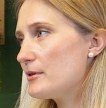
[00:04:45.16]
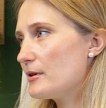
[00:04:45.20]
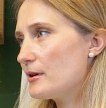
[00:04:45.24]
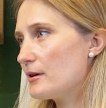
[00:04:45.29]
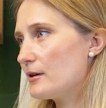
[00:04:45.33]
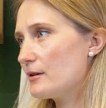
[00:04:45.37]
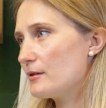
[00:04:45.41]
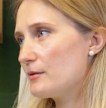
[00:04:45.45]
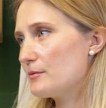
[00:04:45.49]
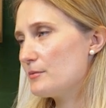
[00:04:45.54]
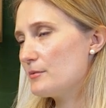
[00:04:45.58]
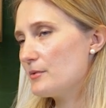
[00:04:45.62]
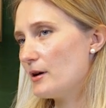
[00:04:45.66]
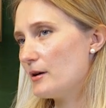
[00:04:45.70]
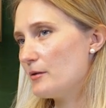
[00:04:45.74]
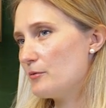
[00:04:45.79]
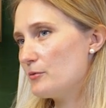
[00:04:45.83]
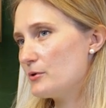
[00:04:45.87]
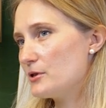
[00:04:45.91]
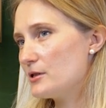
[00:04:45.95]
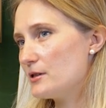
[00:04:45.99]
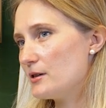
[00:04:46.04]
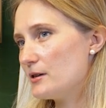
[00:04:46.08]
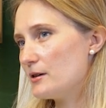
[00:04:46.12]
that I
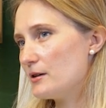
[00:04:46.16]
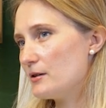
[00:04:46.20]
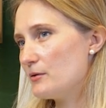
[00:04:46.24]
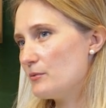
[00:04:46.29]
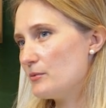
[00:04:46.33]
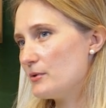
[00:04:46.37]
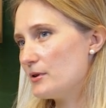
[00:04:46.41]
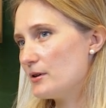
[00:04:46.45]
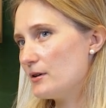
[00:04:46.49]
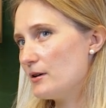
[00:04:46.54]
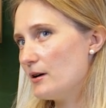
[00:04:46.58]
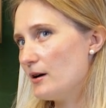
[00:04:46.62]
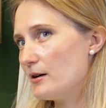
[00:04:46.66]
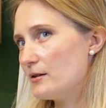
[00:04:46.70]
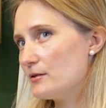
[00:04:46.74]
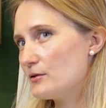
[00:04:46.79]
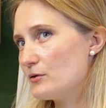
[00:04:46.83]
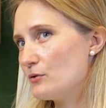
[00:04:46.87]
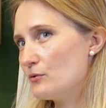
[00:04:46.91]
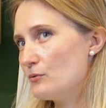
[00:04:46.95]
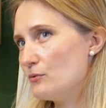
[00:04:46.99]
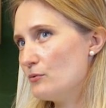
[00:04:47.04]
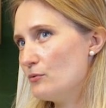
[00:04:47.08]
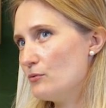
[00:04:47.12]
was studying with guys
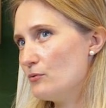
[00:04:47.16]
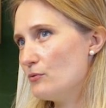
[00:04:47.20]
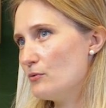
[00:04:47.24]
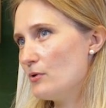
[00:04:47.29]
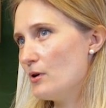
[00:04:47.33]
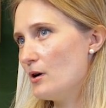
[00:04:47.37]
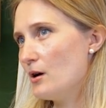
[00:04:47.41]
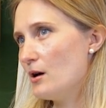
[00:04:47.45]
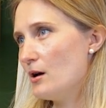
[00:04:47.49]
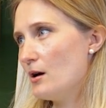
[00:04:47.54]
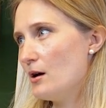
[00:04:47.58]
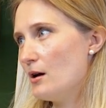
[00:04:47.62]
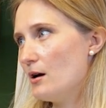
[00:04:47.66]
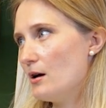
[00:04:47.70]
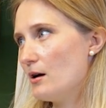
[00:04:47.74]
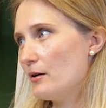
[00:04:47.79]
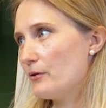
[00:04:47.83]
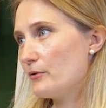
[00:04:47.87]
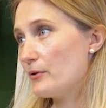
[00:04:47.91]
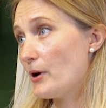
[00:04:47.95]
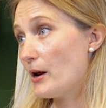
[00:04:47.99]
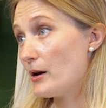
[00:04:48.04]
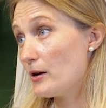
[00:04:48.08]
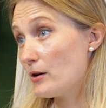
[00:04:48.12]
who
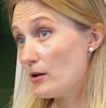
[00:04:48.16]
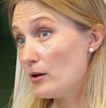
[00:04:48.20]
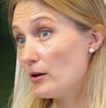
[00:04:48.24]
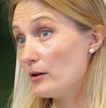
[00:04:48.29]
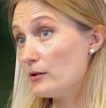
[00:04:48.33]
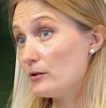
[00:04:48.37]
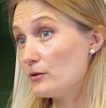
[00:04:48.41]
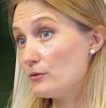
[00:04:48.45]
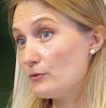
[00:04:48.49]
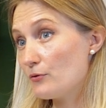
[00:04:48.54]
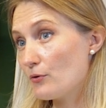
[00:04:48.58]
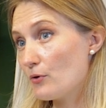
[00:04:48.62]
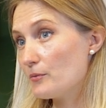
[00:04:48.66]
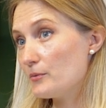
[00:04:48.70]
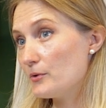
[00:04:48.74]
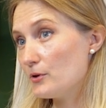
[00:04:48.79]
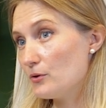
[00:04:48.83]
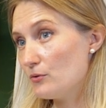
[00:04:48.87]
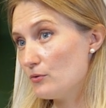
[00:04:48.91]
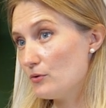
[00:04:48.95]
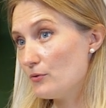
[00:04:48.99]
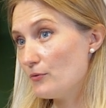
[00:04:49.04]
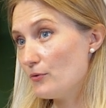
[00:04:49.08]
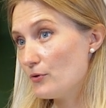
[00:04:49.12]
graduated from the
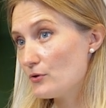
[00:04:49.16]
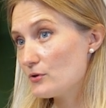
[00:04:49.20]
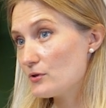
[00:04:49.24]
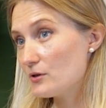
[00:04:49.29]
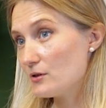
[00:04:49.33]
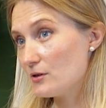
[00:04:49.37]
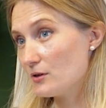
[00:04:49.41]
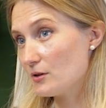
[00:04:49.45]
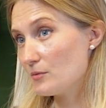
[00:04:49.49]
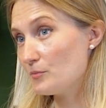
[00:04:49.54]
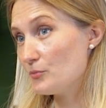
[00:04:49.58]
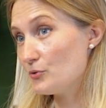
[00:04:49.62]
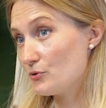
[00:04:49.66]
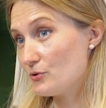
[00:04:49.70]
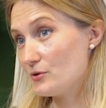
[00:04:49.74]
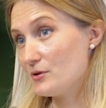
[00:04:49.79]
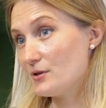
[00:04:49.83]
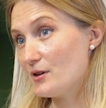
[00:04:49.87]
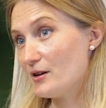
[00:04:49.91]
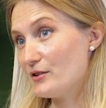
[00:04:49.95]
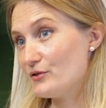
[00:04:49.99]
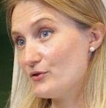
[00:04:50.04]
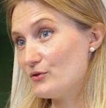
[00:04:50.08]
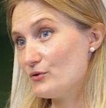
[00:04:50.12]
university, computer
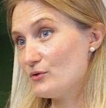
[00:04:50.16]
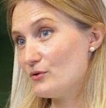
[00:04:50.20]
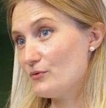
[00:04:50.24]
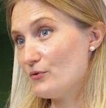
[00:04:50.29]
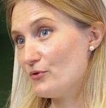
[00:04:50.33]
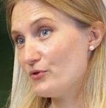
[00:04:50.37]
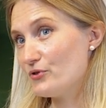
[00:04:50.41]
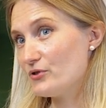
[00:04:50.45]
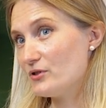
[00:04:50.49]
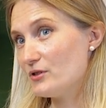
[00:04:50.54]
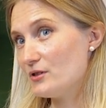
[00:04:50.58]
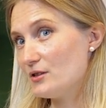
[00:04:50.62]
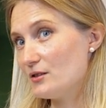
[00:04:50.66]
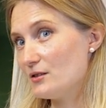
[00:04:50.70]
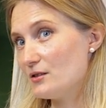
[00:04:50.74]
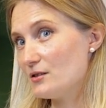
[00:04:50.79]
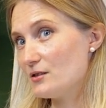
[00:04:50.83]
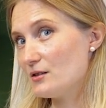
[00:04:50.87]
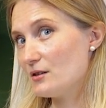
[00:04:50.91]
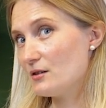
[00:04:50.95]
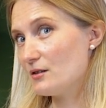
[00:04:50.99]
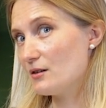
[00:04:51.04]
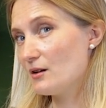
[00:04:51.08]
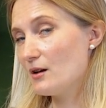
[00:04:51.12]
science university, and they
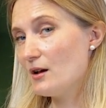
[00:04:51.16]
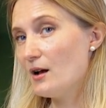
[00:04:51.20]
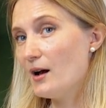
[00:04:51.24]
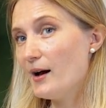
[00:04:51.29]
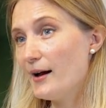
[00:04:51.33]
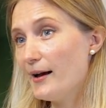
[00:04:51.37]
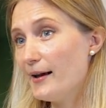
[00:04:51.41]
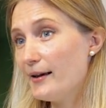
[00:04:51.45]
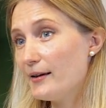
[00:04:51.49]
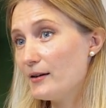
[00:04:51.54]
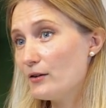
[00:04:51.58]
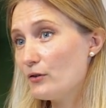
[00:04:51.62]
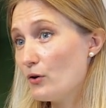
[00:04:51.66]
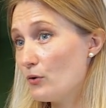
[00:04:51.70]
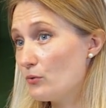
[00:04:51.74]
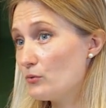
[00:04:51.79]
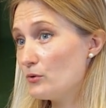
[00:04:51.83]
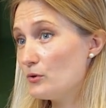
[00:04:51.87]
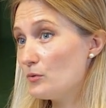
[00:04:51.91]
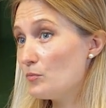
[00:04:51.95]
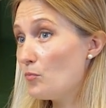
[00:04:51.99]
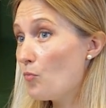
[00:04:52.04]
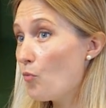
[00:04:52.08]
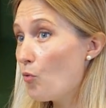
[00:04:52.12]
said, I
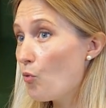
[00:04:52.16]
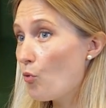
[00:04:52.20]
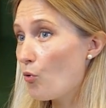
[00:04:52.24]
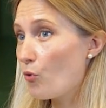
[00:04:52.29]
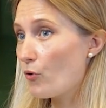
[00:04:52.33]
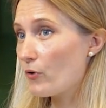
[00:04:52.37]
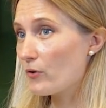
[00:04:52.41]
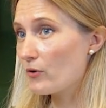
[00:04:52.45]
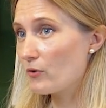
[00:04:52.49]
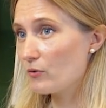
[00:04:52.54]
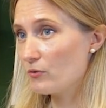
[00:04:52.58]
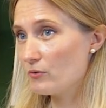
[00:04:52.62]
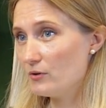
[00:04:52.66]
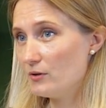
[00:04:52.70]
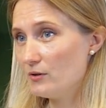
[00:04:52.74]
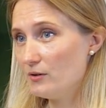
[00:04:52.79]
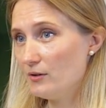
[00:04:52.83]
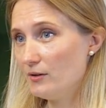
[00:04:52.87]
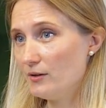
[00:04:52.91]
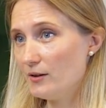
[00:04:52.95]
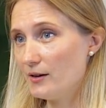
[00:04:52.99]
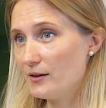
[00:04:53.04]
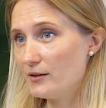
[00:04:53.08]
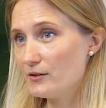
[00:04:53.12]
coded more
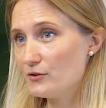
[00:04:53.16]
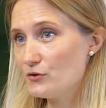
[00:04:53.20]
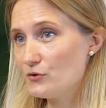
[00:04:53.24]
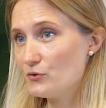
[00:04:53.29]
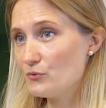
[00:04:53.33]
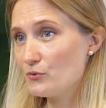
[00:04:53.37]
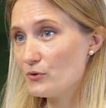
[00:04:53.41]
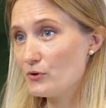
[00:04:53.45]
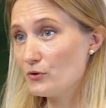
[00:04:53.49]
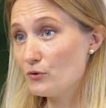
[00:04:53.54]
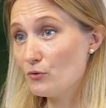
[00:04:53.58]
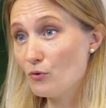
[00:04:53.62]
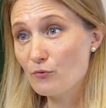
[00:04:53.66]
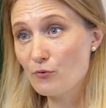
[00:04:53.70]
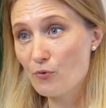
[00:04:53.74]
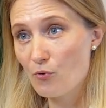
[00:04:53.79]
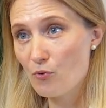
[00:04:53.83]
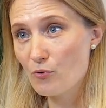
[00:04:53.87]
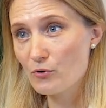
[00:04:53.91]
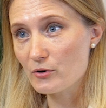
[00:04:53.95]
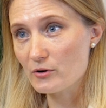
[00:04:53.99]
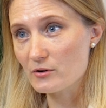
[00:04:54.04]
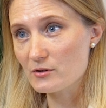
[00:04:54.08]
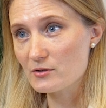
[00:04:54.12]
during
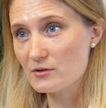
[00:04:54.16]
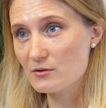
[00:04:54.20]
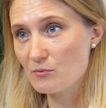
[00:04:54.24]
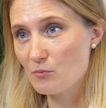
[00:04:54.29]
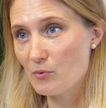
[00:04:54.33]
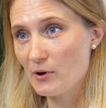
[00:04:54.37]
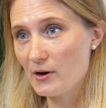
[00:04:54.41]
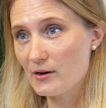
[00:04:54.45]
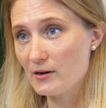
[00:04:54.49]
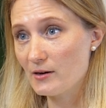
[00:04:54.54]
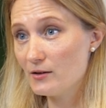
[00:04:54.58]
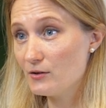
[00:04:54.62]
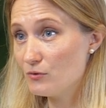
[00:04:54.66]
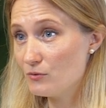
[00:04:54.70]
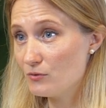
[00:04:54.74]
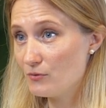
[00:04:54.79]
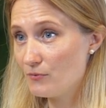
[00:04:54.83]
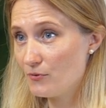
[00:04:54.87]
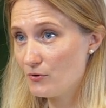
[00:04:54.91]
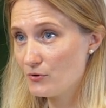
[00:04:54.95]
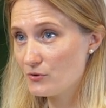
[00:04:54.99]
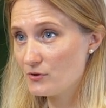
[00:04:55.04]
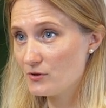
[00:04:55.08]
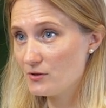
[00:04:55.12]
Northcoders when in
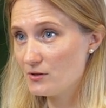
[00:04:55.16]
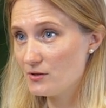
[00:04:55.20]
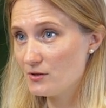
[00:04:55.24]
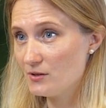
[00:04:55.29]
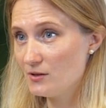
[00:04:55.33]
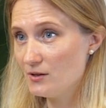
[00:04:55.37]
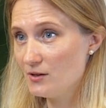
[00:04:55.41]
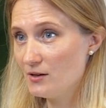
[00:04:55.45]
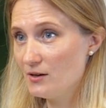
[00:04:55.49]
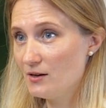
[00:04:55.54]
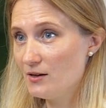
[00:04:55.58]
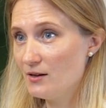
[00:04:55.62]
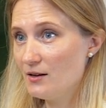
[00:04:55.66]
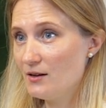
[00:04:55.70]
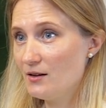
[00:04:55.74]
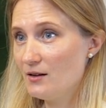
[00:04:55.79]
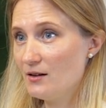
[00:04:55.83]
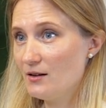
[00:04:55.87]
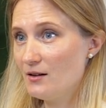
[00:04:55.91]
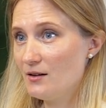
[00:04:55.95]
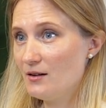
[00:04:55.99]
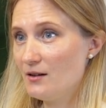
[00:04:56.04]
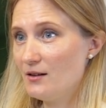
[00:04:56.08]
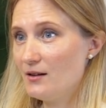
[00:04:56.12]
university.
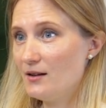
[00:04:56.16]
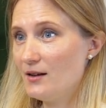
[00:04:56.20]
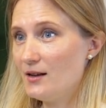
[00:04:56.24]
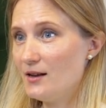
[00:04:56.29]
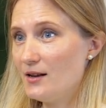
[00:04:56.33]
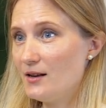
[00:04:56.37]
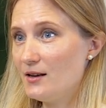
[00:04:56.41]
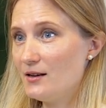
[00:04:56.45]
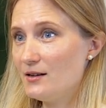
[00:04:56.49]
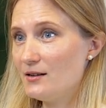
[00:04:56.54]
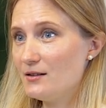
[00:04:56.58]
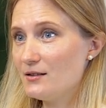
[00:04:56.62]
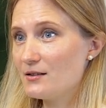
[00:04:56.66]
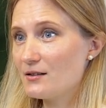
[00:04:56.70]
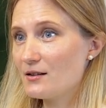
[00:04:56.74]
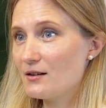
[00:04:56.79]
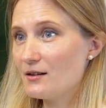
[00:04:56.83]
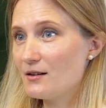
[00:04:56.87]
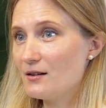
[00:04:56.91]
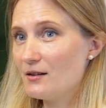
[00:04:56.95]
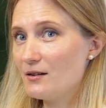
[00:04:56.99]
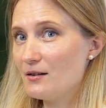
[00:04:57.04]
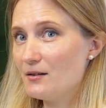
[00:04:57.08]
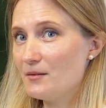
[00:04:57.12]
and
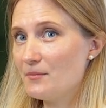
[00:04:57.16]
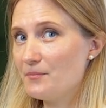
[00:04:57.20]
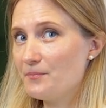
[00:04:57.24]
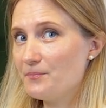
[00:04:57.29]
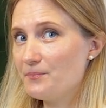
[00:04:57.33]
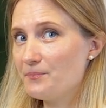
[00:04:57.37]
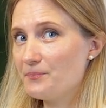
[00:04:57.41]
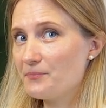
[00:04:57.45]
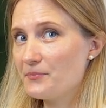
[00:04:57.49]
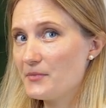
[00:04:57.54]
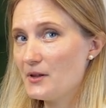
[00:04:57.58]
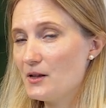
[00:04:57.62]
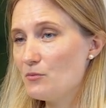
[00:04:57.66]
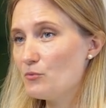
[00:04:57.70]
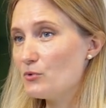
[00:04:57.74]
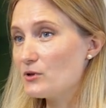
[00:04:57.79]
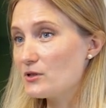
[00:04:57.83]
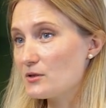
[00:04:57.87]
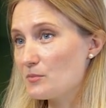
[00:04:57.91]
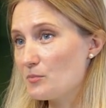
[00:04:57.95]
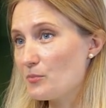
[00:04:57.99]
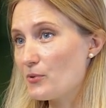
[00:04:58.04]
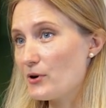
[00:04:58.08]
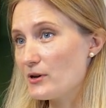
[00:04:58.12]
it
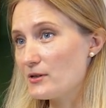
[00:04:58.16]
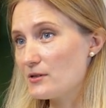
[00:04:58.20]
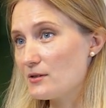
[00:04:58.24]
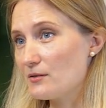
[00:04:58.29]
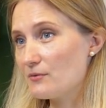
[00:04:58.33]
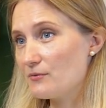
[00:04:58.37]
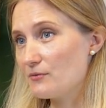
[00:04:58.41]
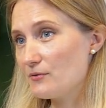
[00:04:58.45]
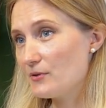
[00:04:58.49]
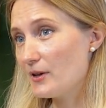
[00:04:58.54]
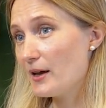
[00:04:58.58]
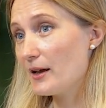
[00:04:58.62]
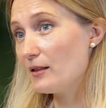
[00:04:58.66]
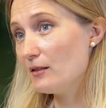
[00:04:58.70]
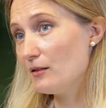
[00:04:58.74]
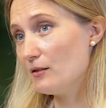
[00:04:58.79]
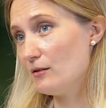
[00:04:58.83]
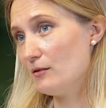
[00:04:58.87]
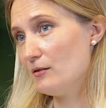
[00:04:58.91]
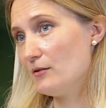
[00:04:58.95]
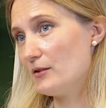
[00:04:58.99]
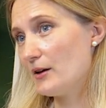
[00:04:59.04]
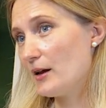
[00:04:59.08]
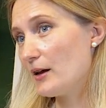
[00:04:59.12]
was impressive.
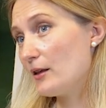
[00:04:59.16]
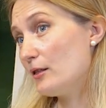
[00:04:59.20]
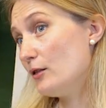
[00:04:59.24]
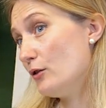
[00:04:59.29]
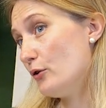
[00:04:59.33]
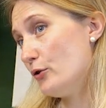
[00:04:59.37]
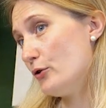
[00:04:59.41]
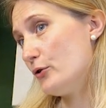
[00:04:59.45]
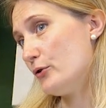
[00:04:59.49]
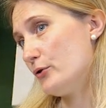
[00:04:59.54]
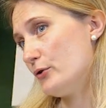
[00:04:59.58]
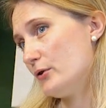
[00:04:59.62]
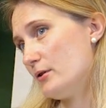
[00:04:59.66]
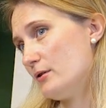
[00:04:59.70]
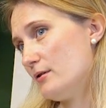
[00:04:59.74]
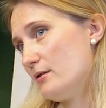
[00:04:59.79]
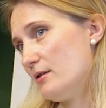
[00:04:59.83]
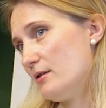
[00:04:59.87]
They learn